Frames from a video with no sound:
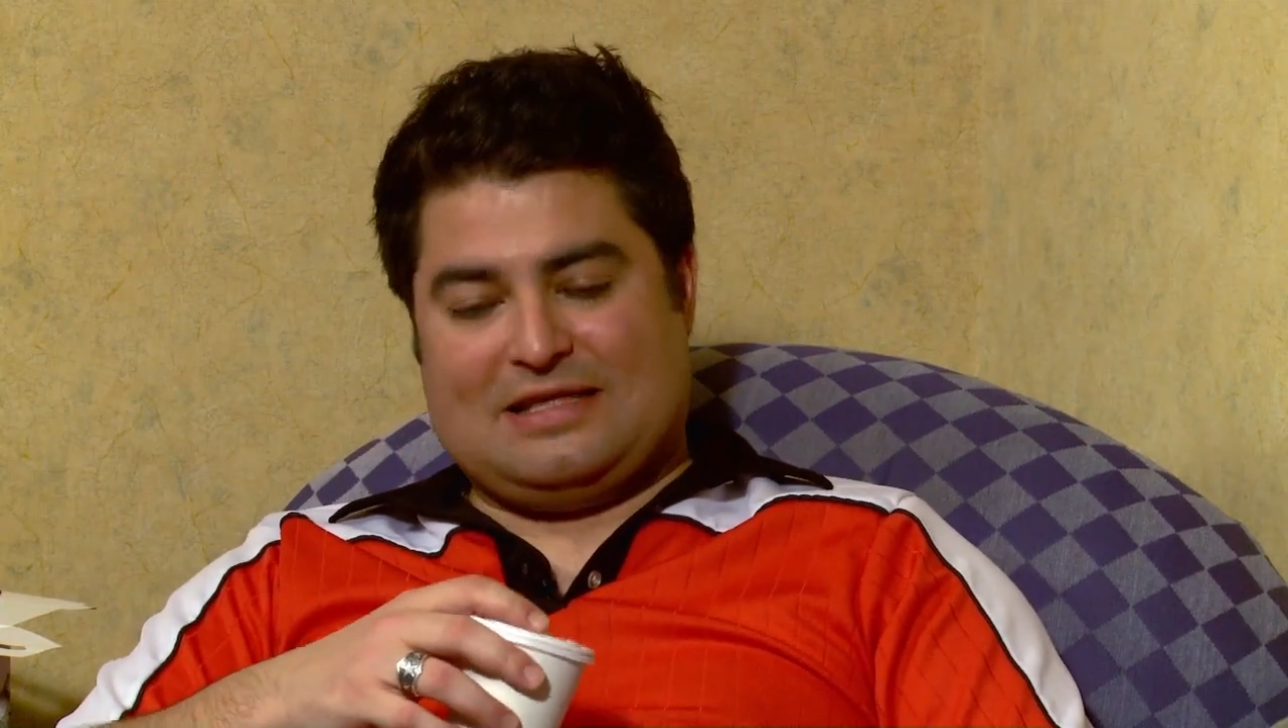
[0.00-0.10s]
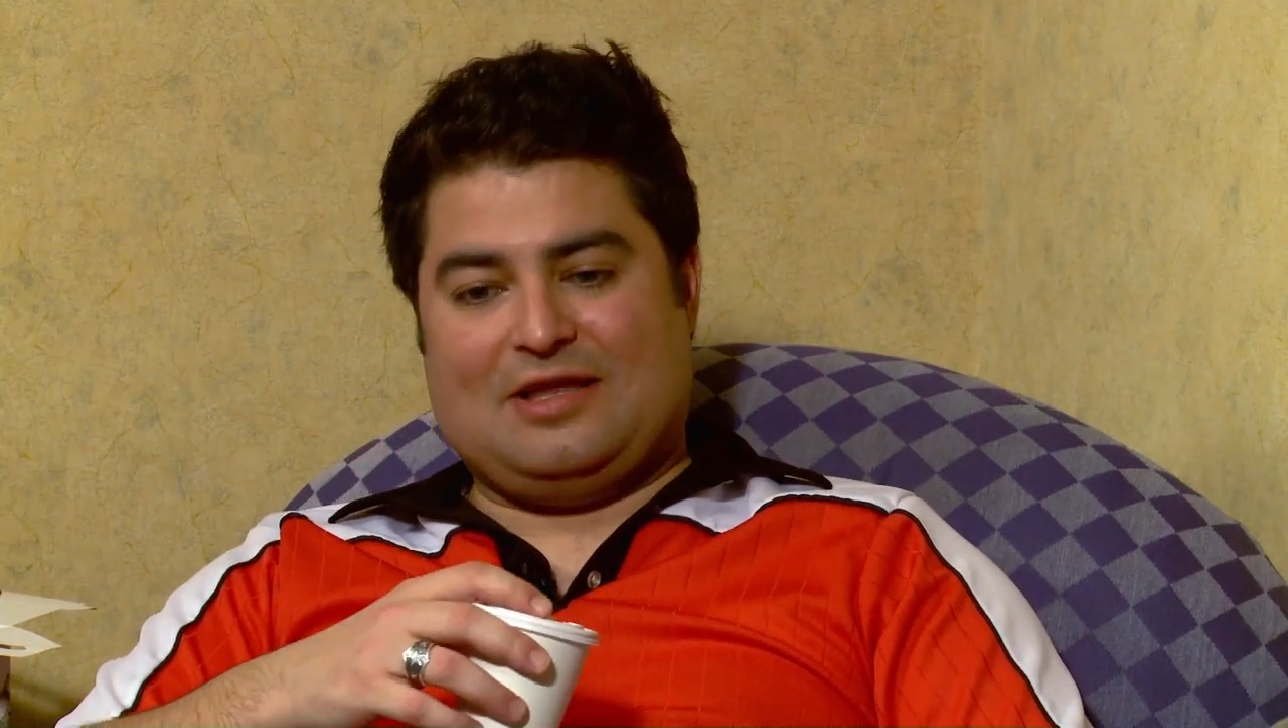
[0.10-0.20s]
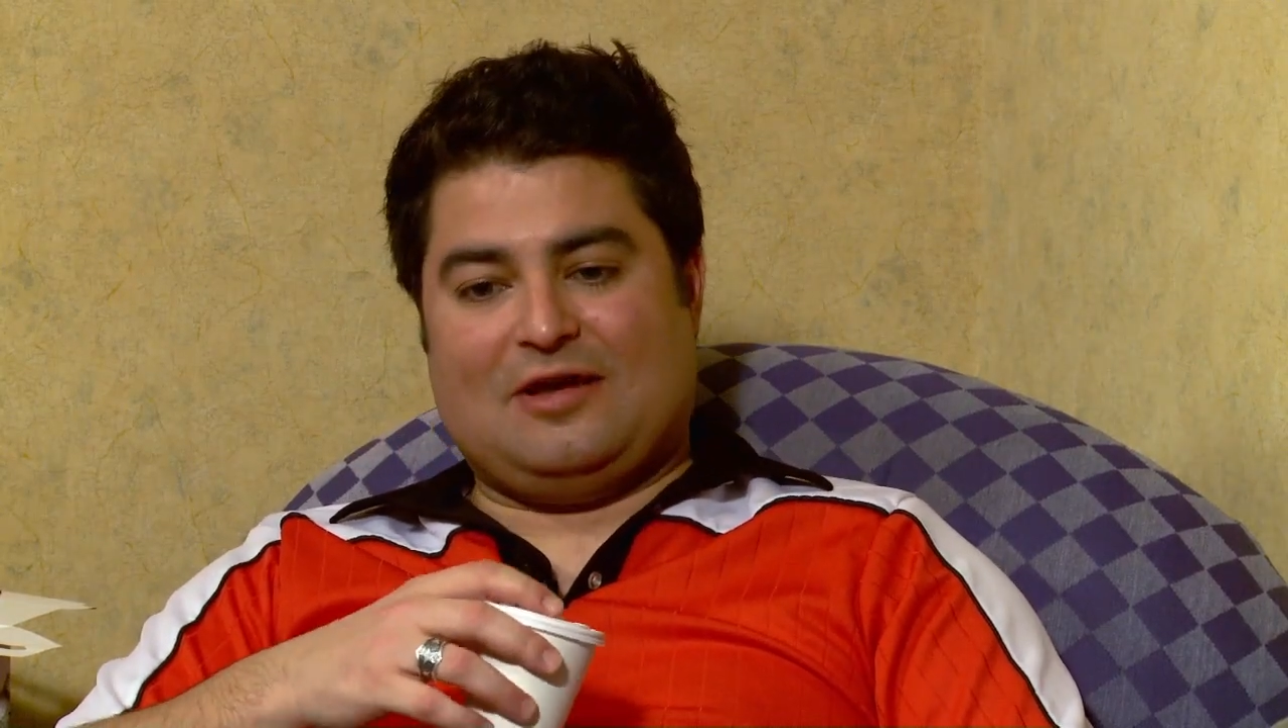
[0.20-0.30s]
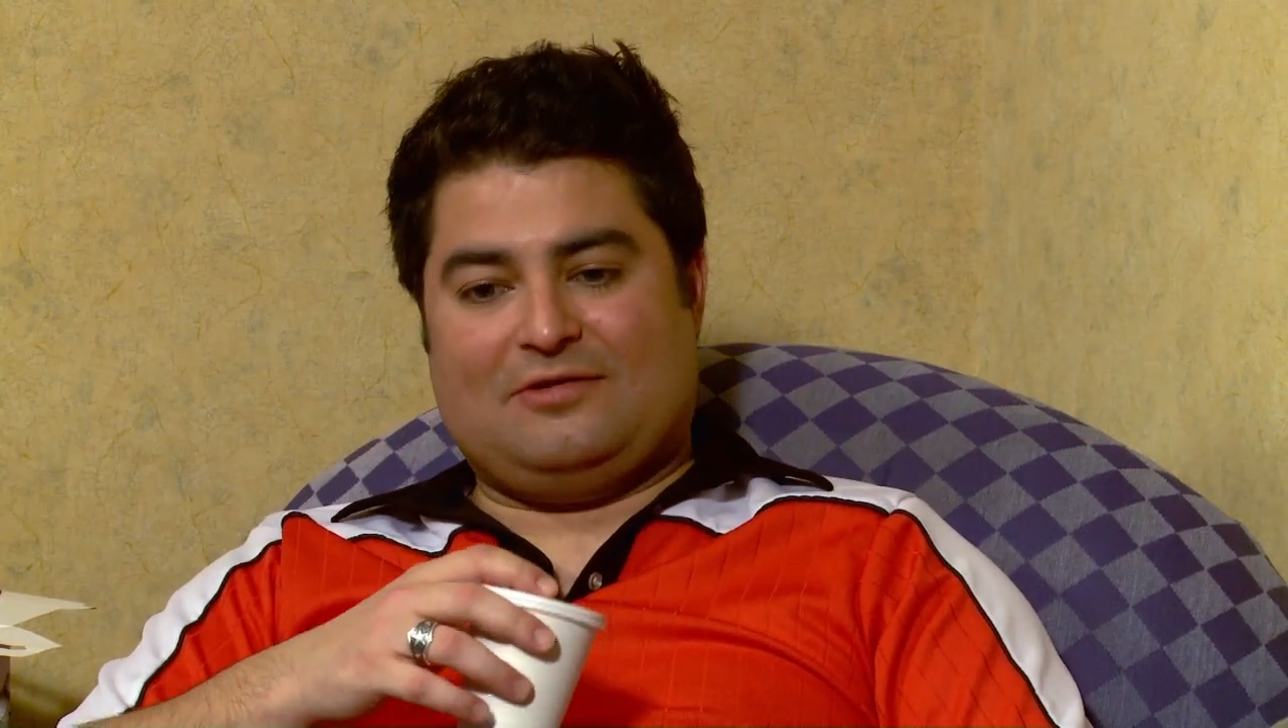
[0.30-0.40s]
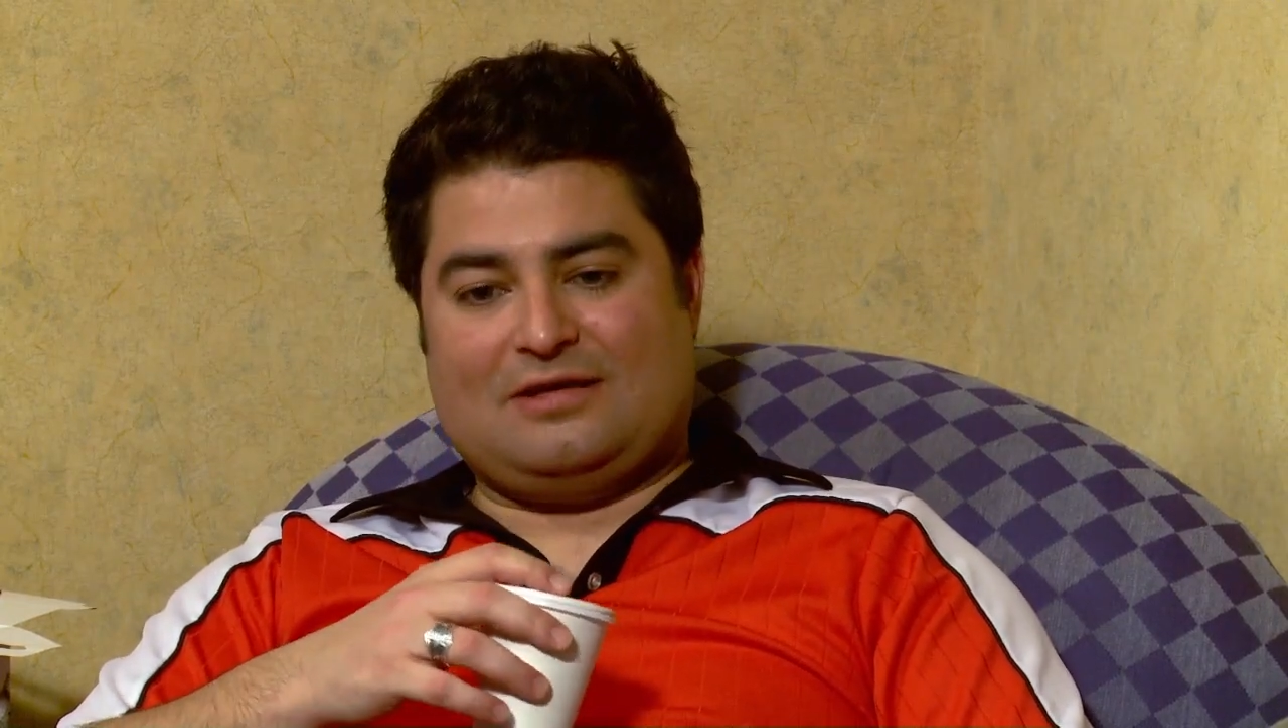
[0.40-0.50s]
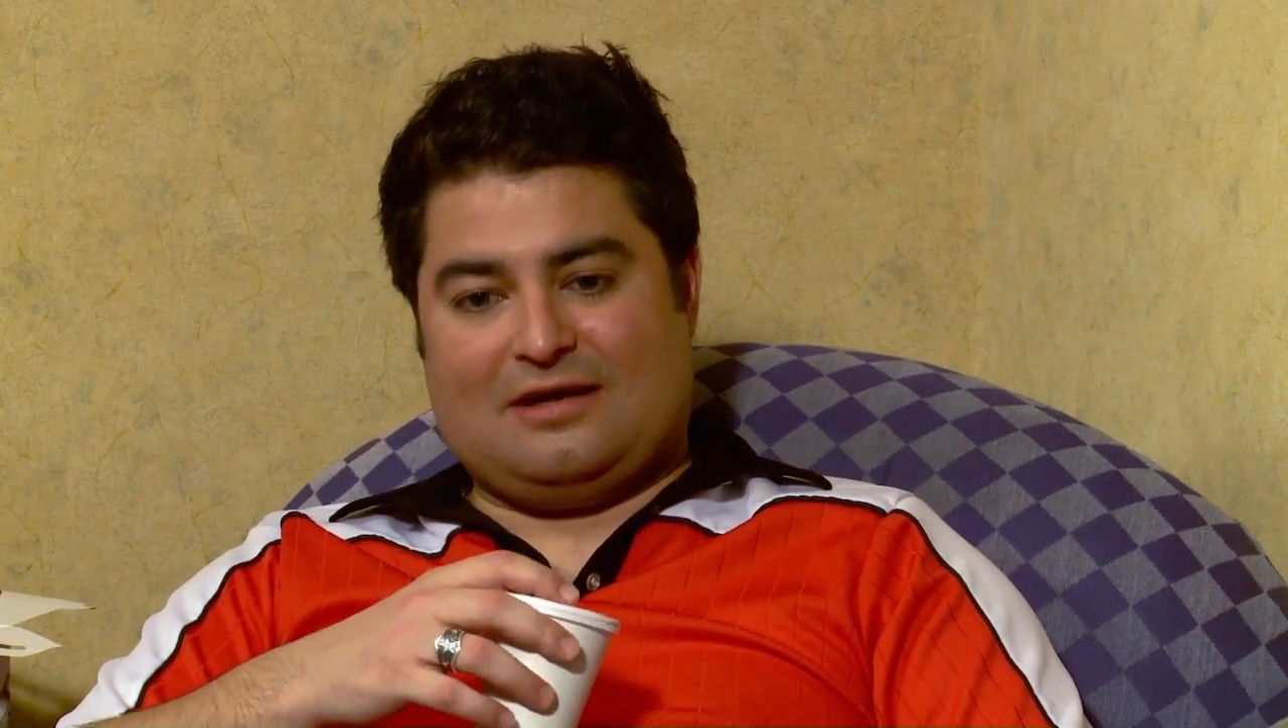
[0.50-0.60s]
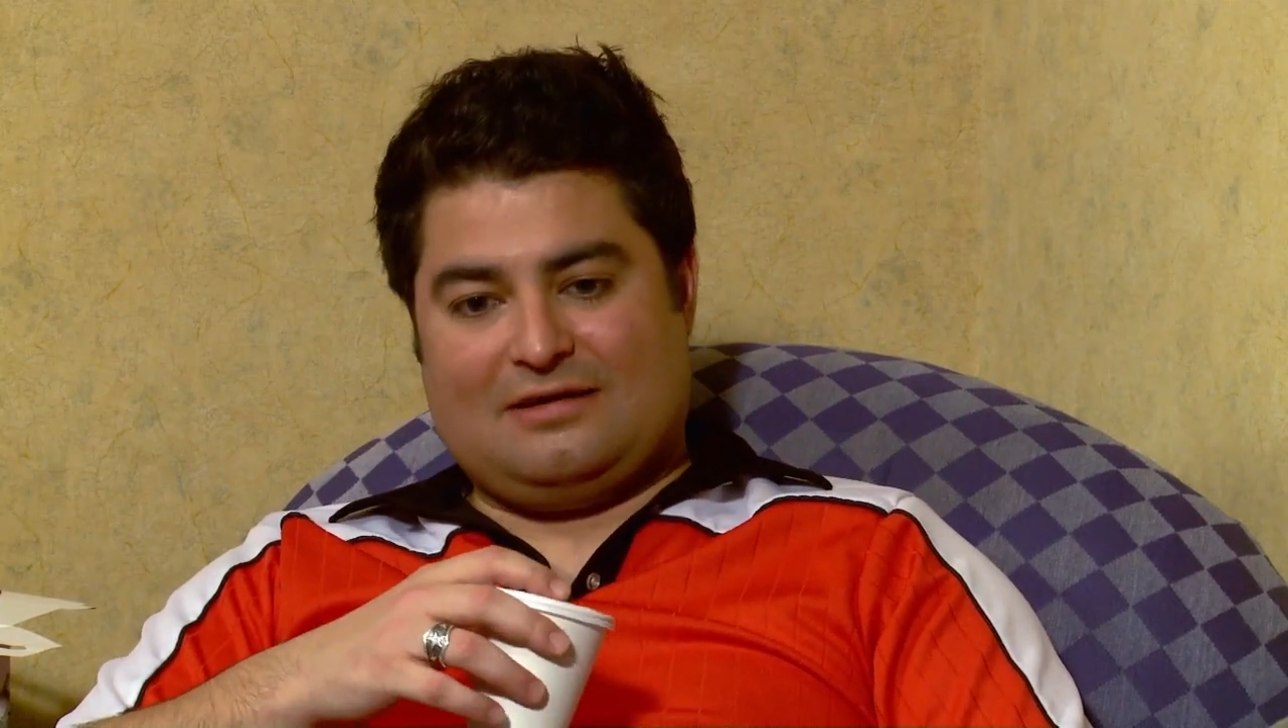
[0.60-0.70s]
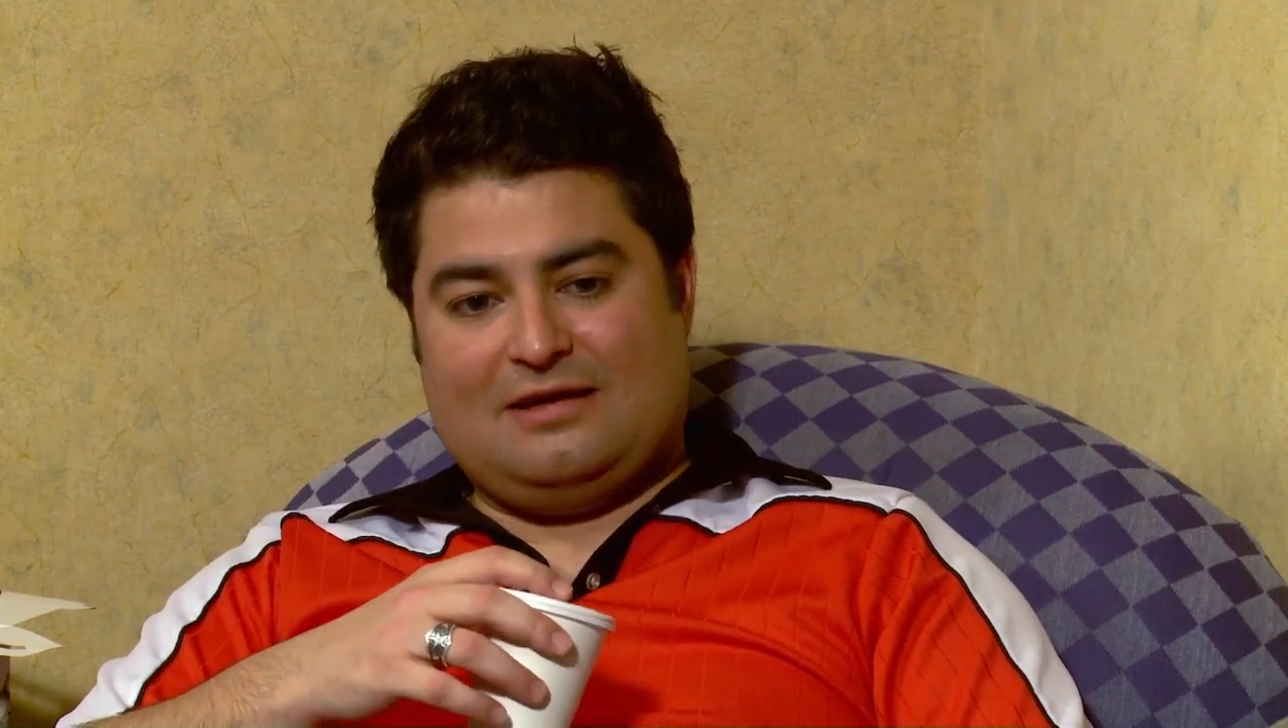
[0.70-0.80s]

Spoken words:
then you go tongue.